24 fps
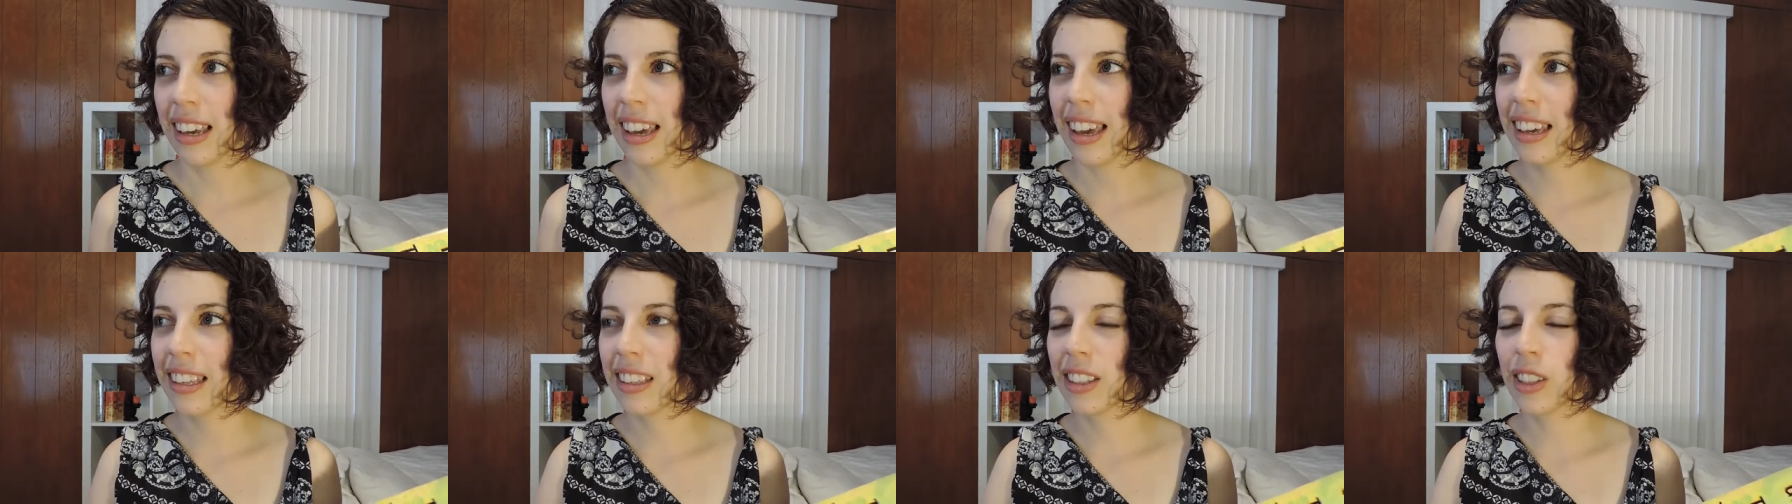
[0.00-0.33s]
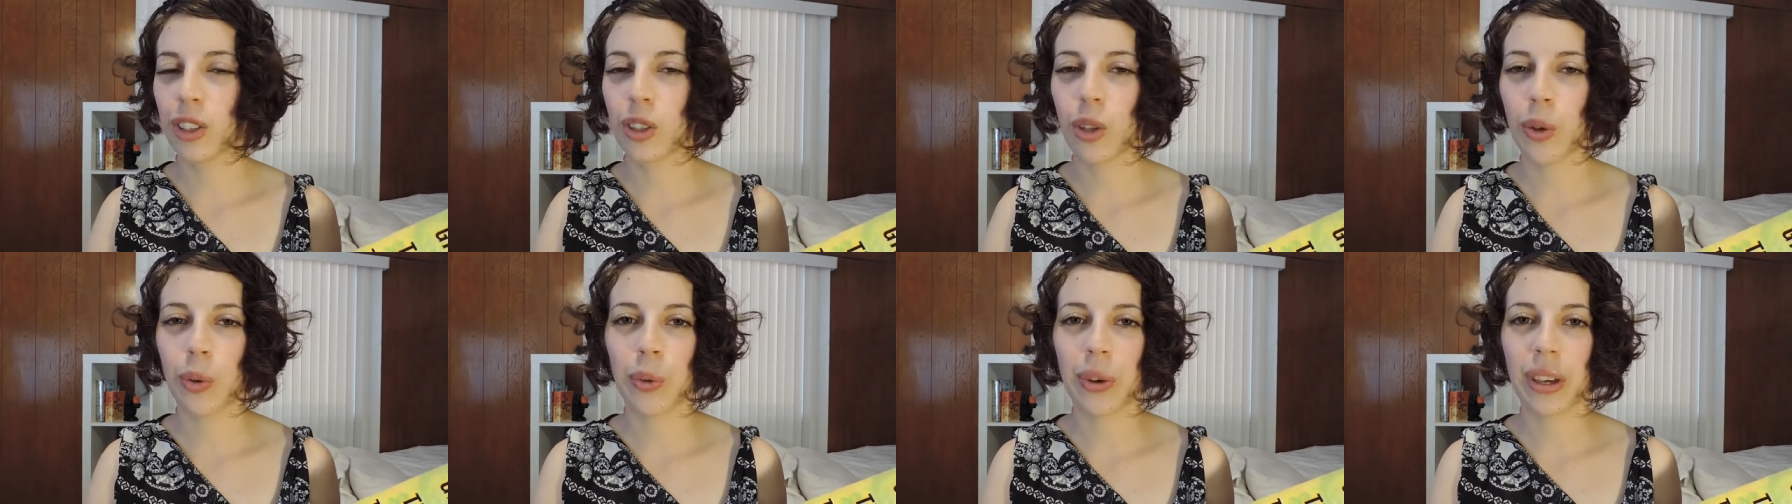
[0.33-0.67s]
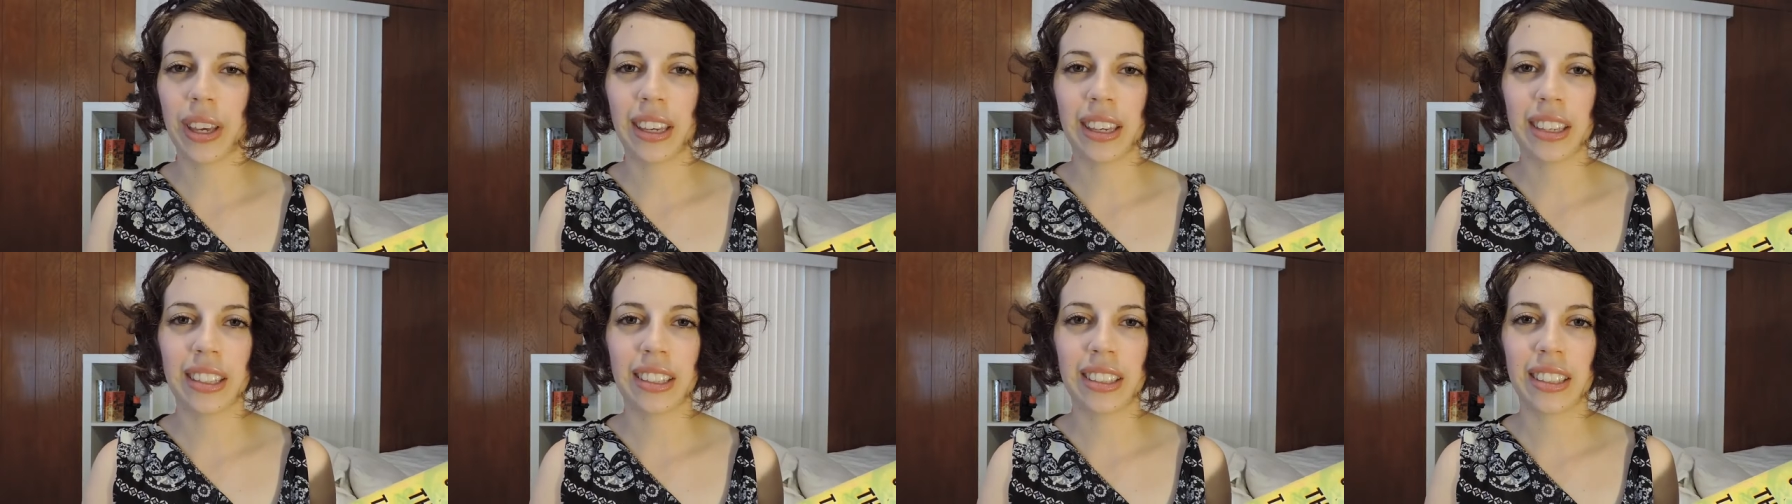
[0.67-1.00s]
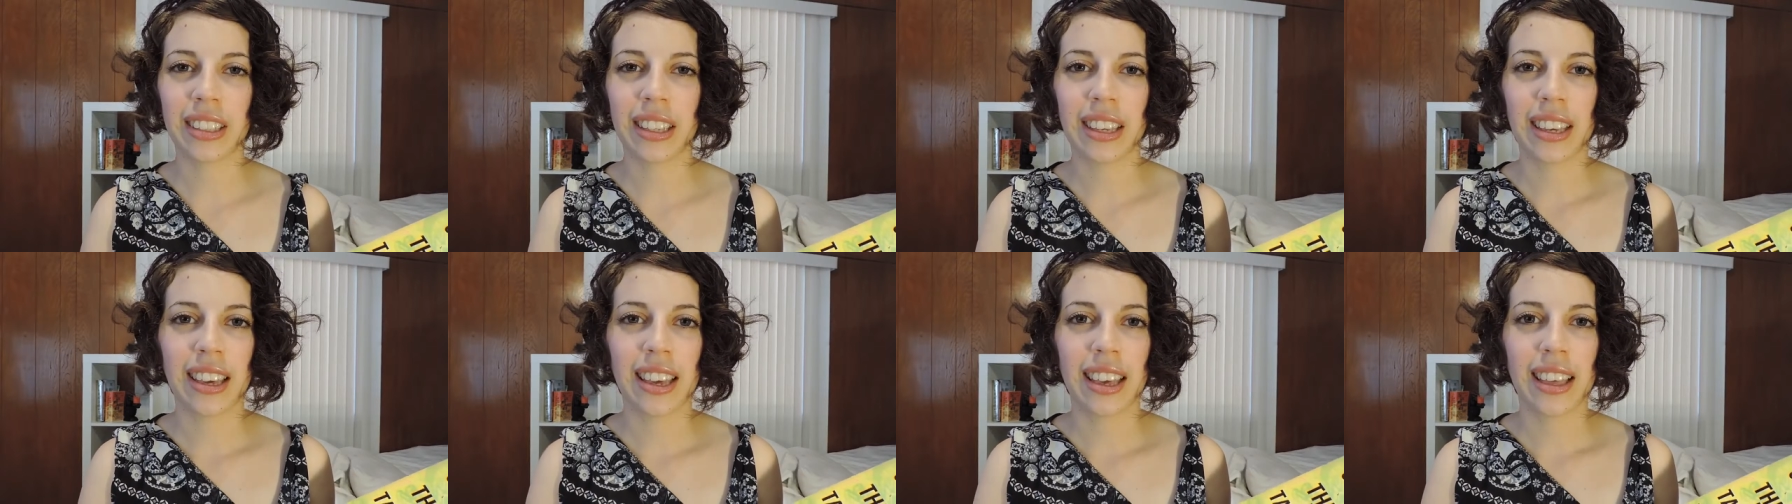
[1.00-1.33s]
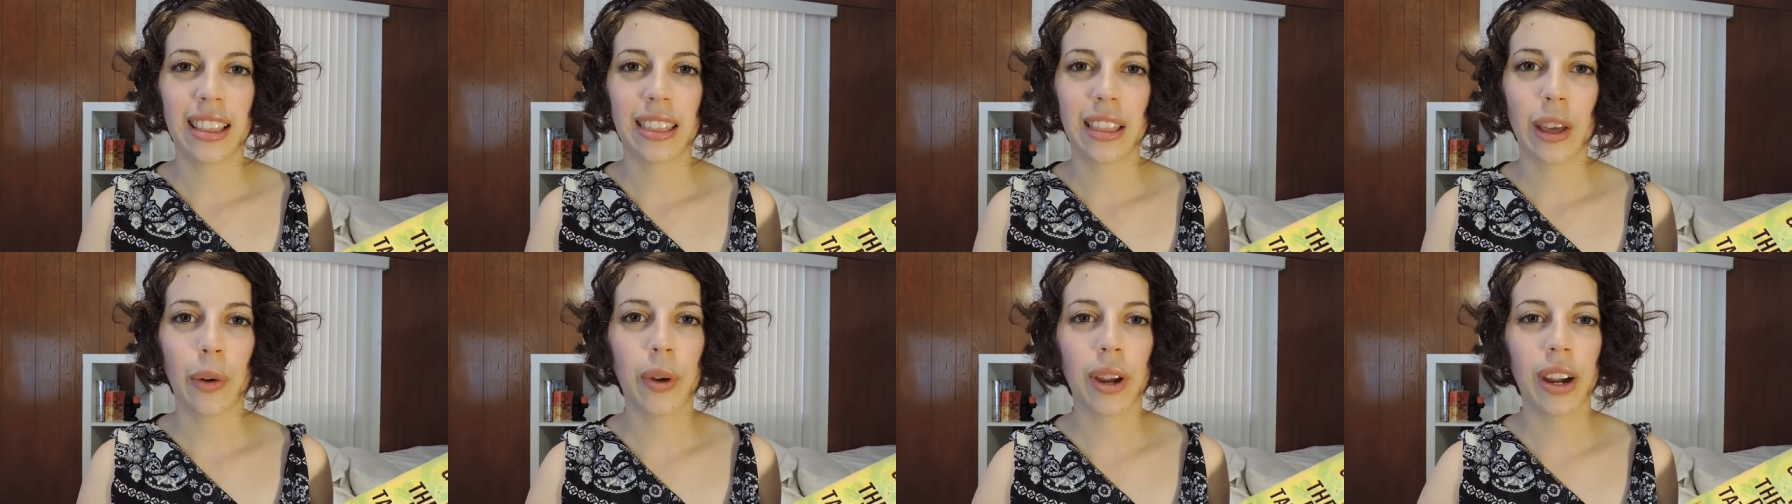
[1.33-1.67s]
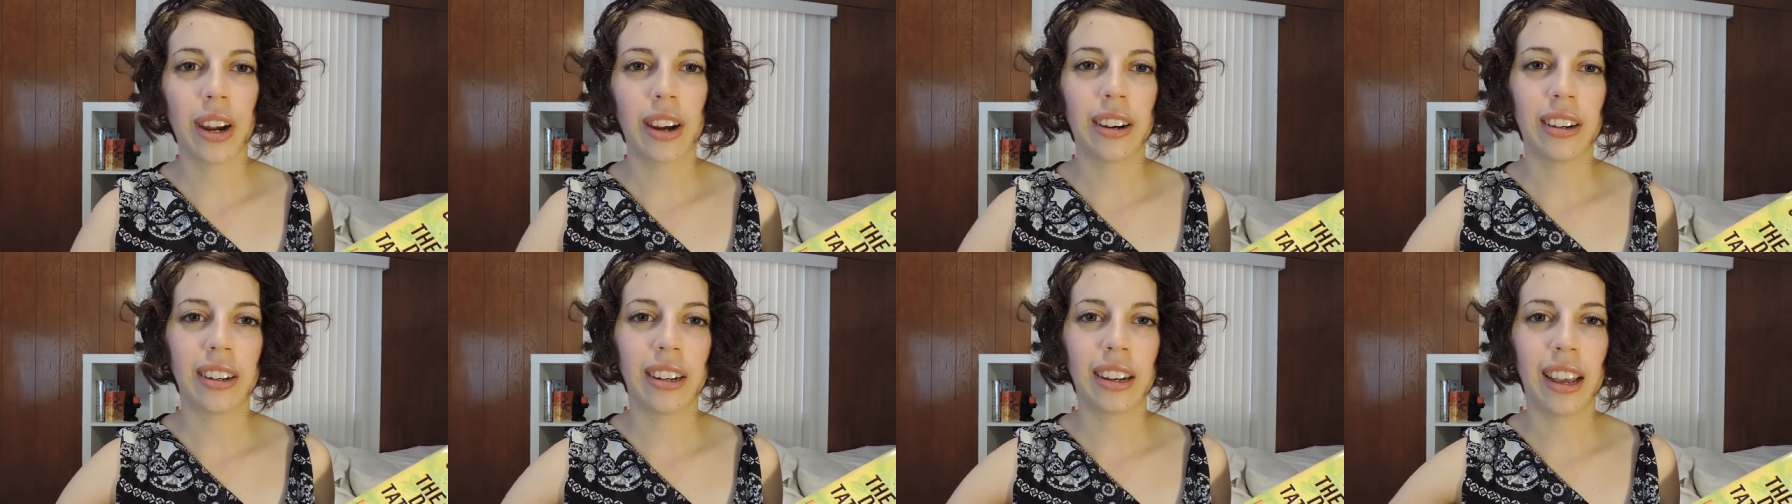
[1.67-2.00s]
it's the ways that we are